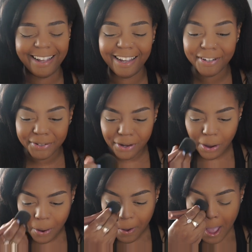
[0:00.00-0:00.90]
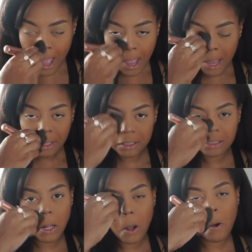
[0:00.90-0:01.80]
you know?
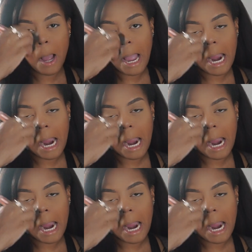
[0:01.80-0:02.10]
So